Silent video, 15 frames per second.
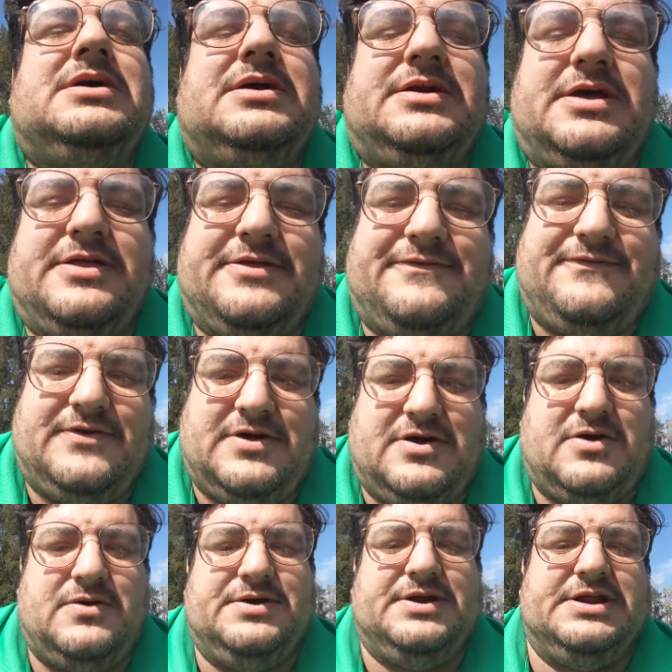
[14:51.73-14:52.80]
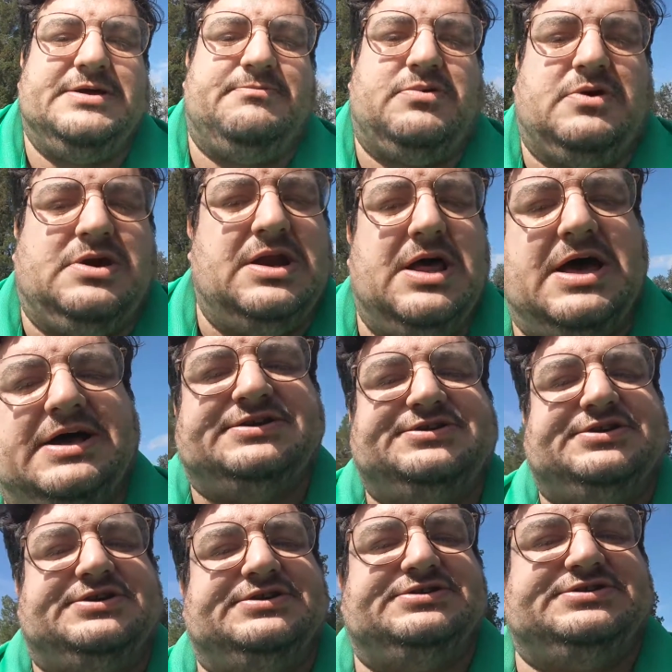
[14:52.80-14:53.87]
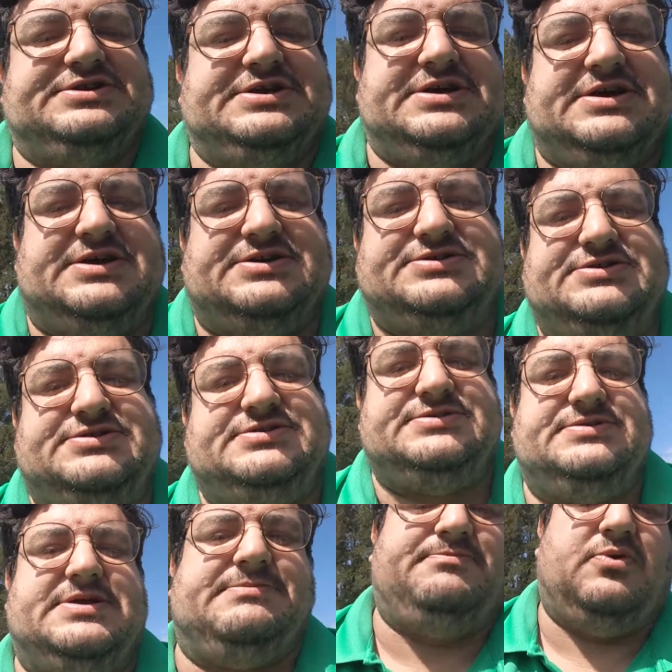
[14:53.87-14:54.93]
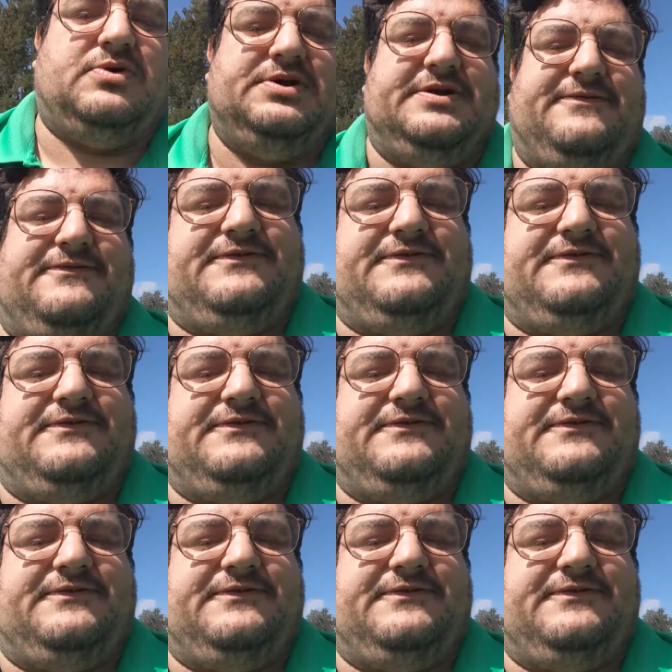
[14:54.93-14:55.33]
Another flaw in liberal logic is this. They point their